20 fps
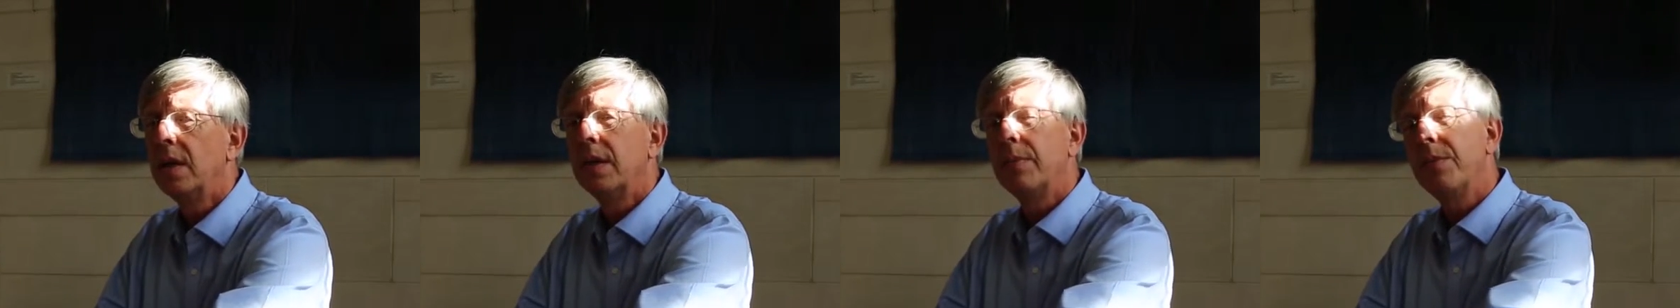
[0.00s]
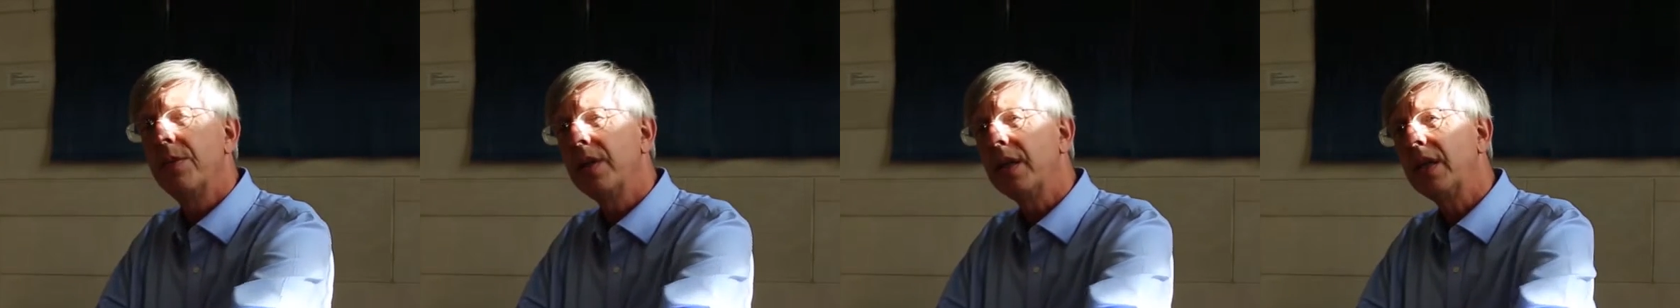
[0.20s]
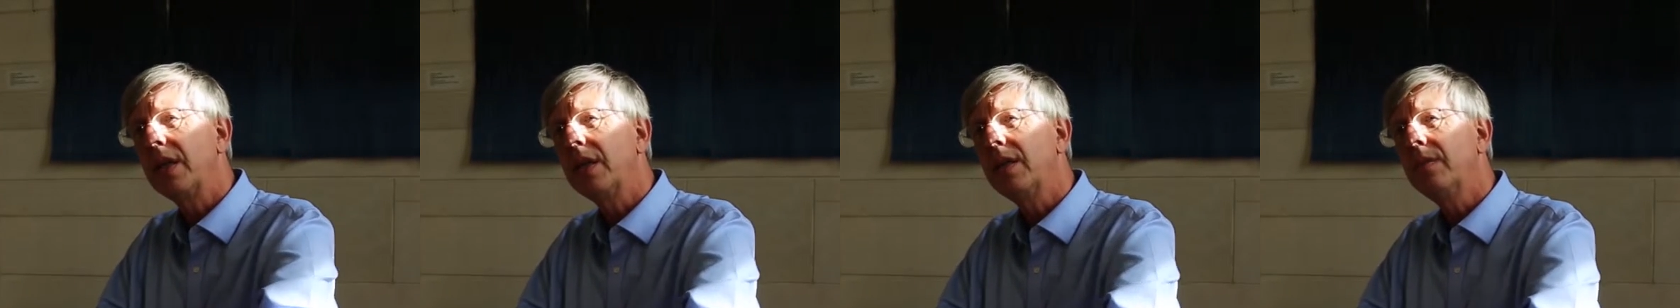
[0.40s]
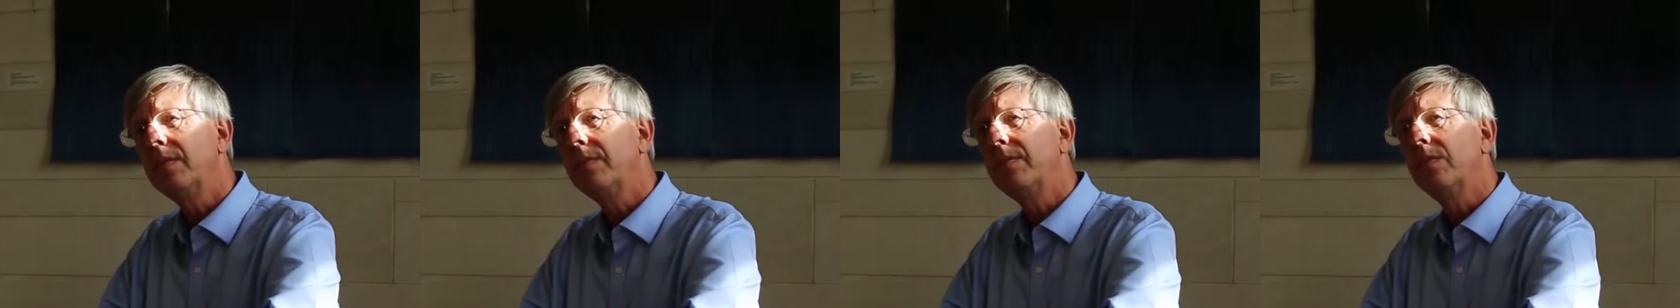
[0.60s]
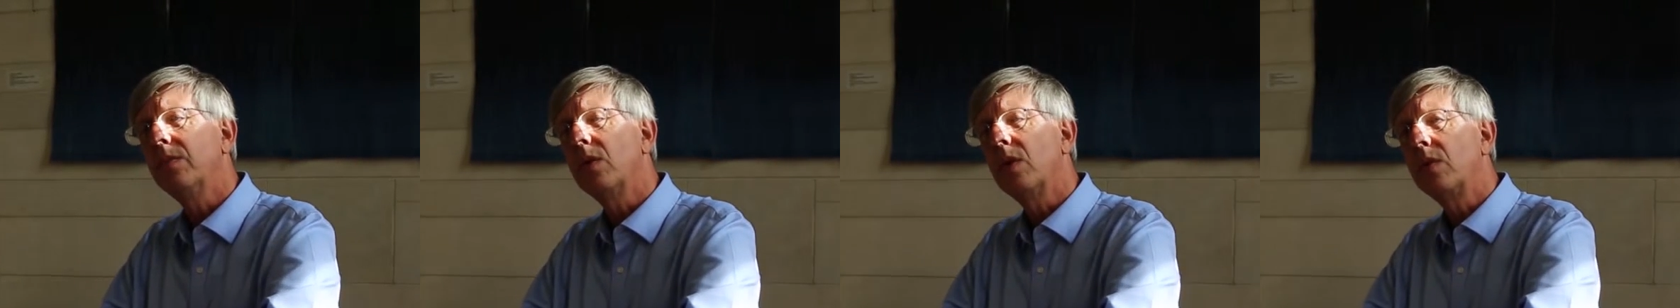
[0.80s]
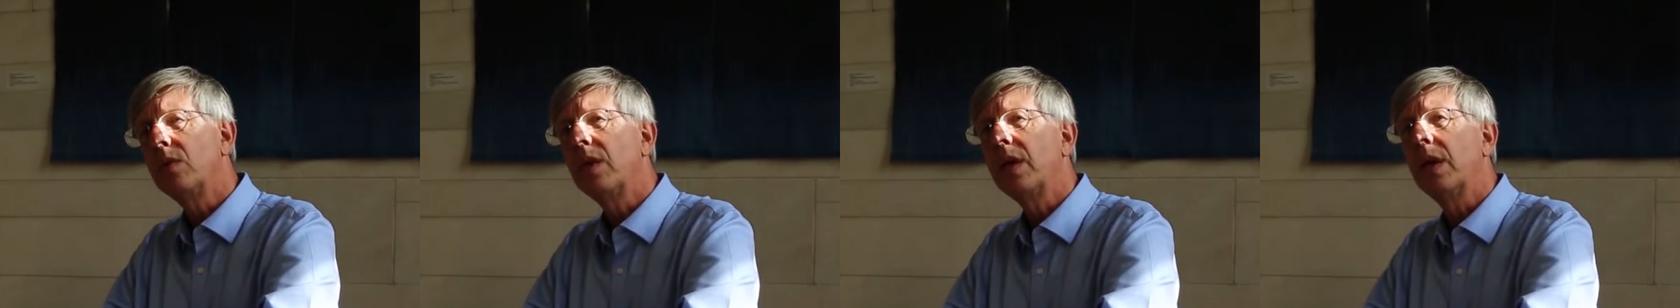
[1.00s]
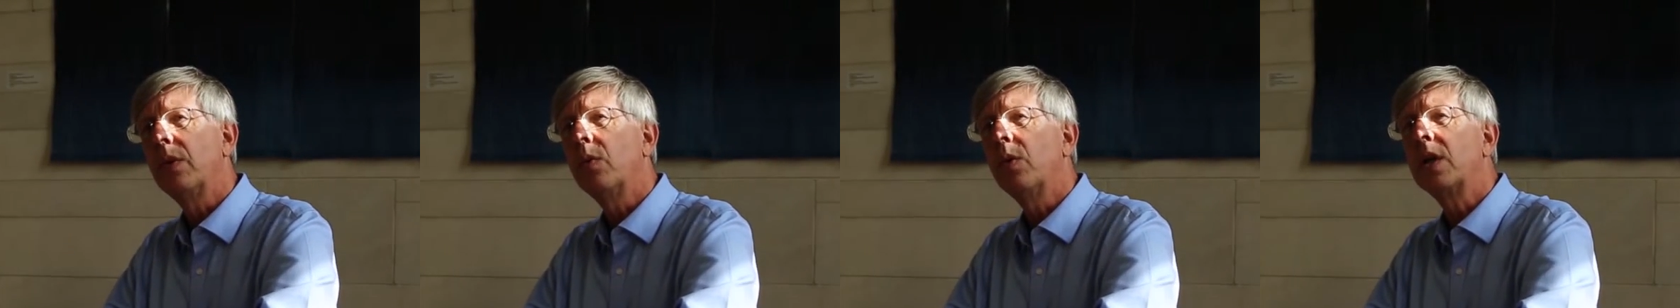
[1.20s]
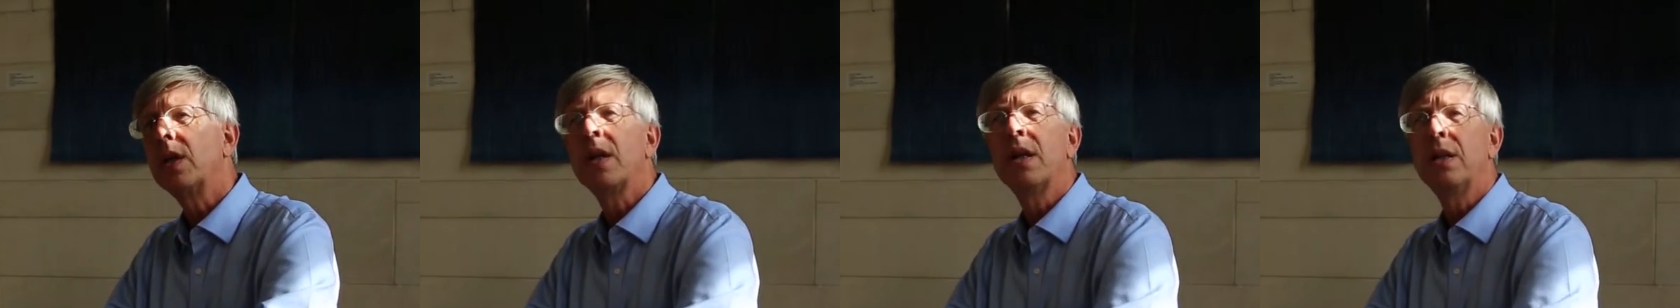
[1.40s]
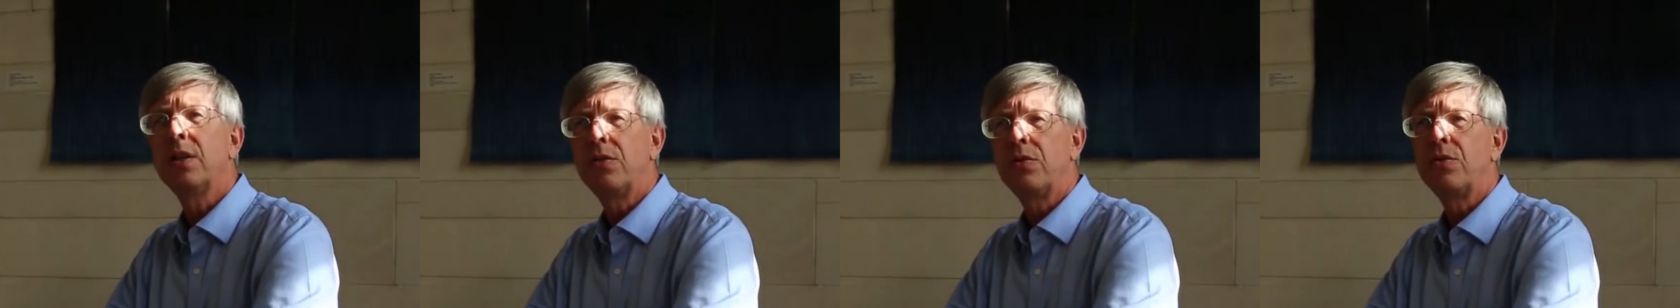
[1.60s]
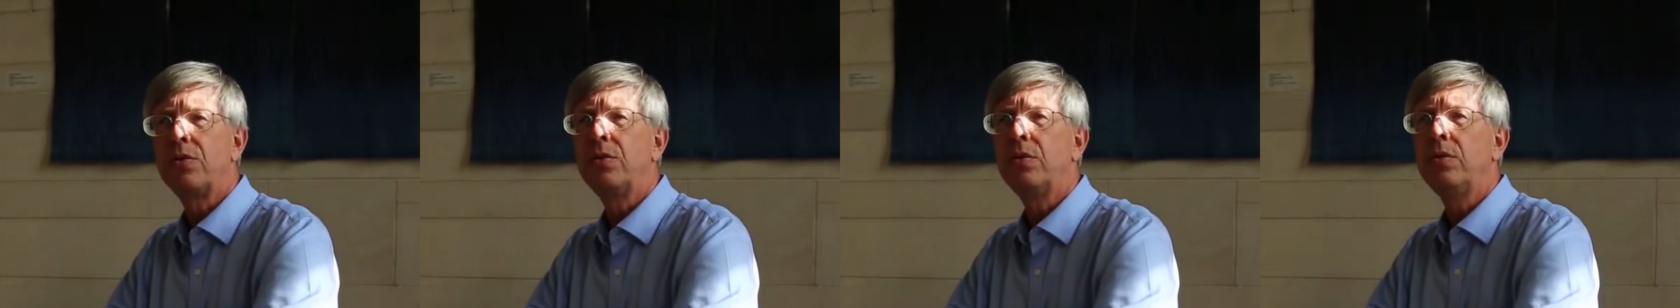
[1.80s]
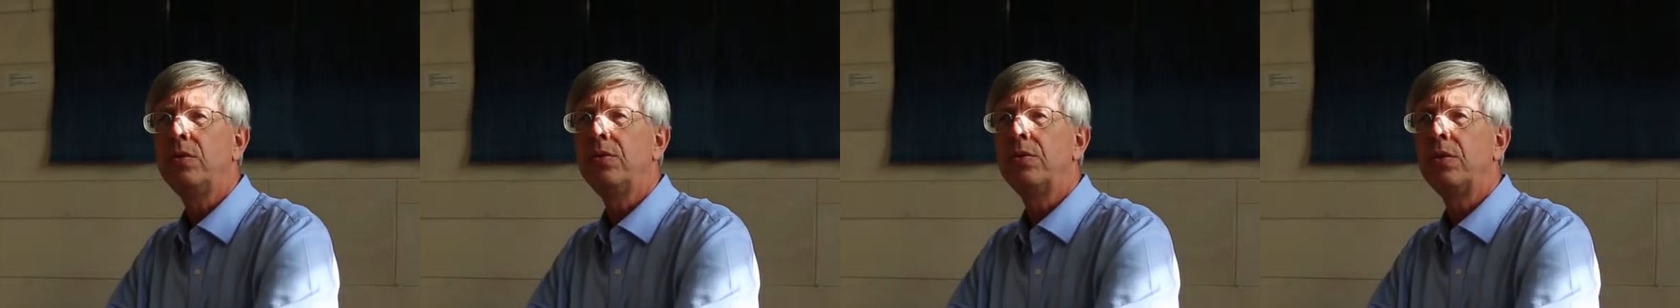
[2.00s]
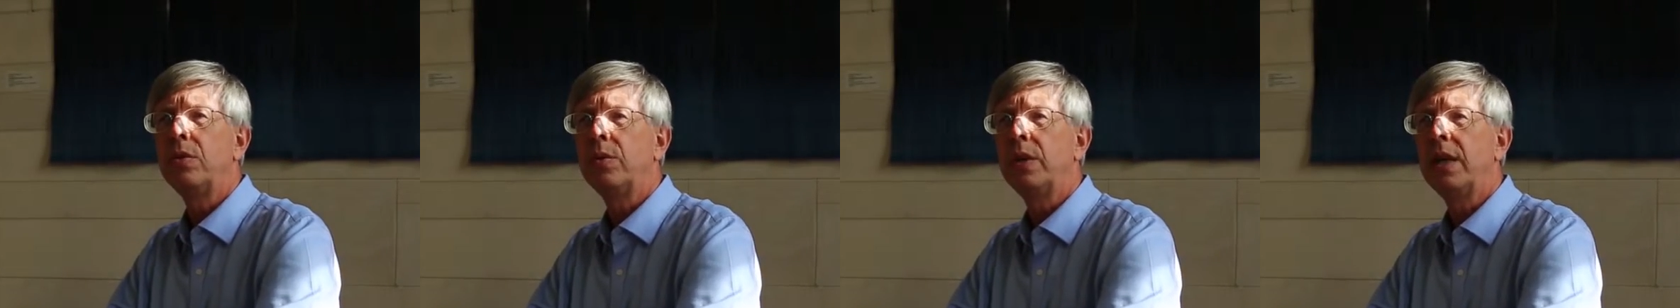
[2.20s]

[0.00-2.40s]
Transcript: I'm thinking, okay, what kind of truths do